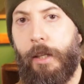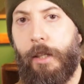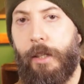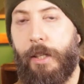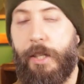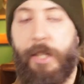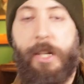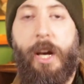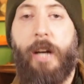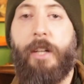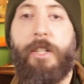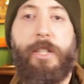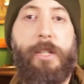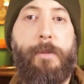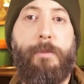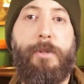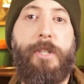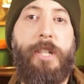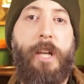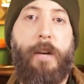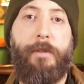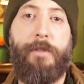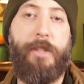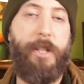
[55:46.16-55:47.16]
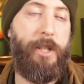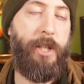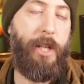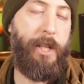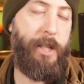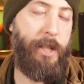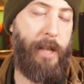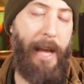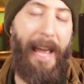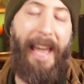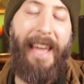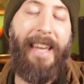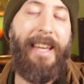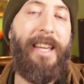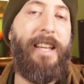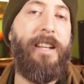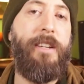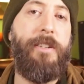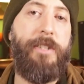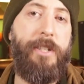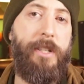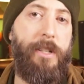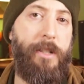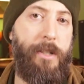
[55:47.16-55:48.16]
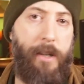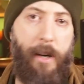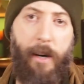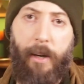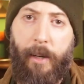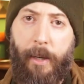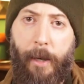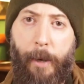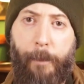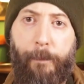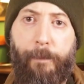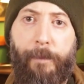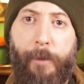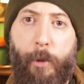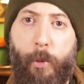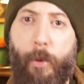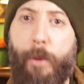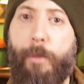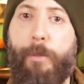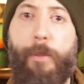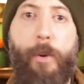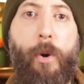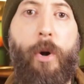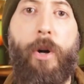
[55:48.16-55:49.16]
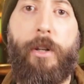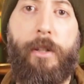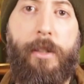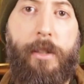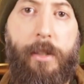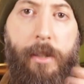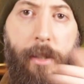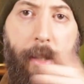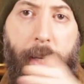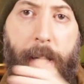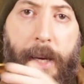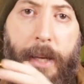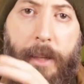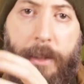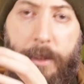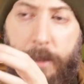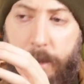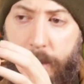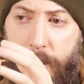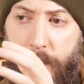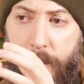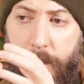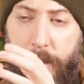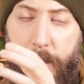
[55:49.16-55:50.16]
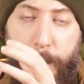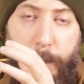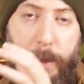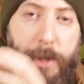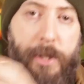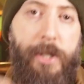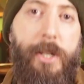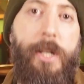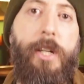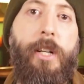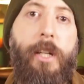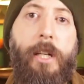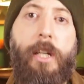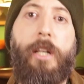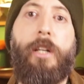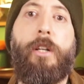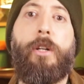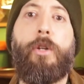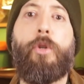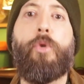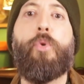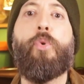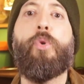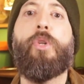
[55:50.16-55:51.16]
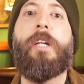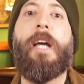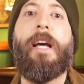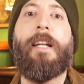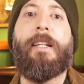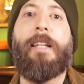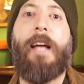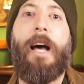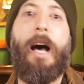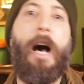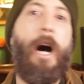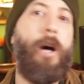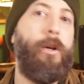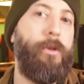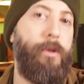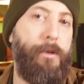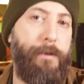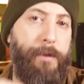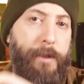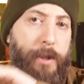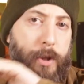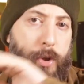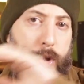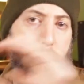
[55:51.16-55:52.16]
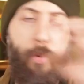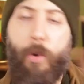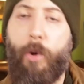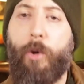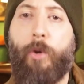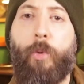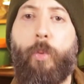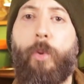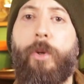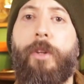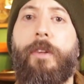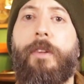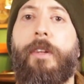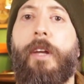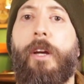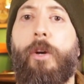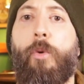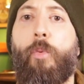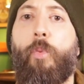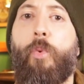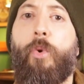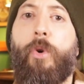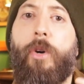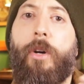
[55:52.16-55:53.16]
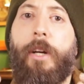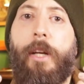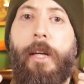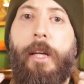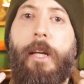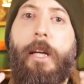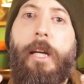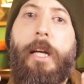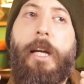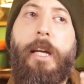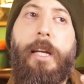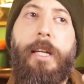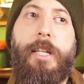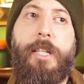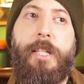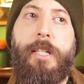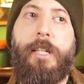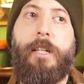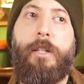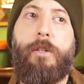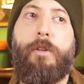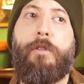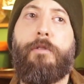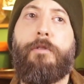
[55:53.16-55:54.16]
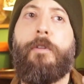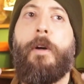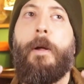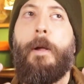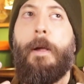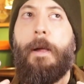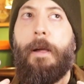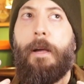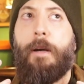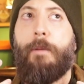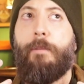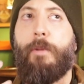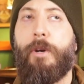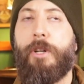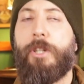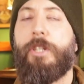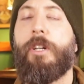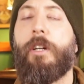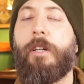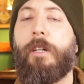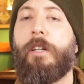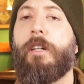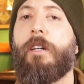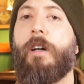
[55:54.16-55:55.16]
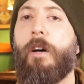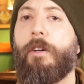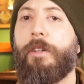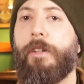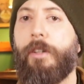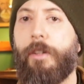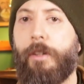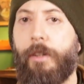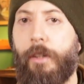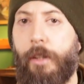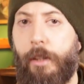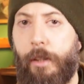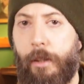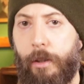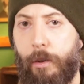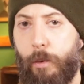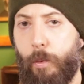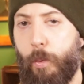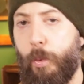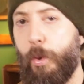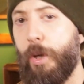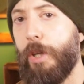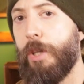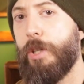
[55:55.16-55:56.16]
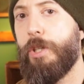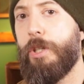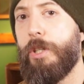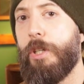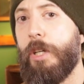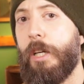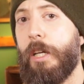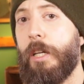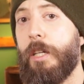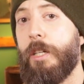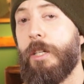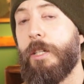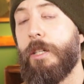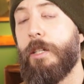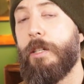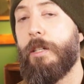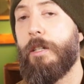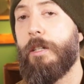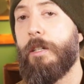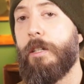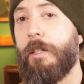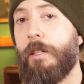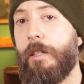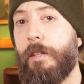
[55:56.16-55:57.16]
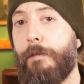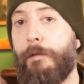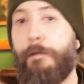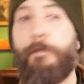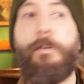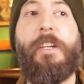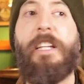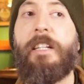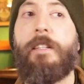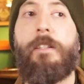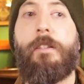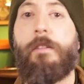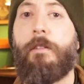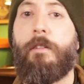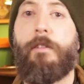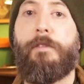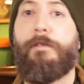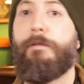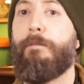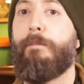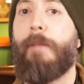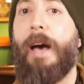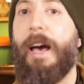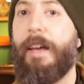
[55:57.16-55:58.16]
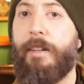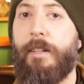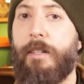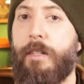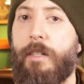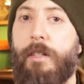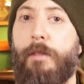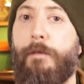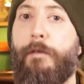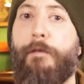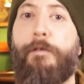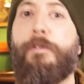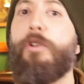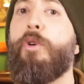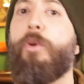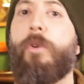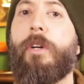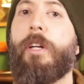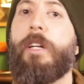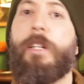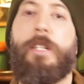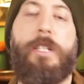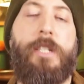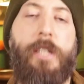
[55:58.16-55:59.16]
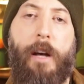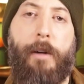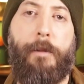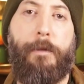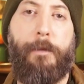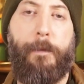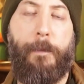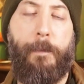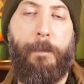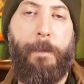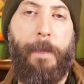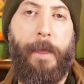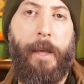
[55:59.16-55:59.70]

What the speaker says: The sagas themselves, such as Egil's saga, report that the Bare-serkir could get out of control when they were in a state of Berserkerganger, which is the fit of madness, the fury itself.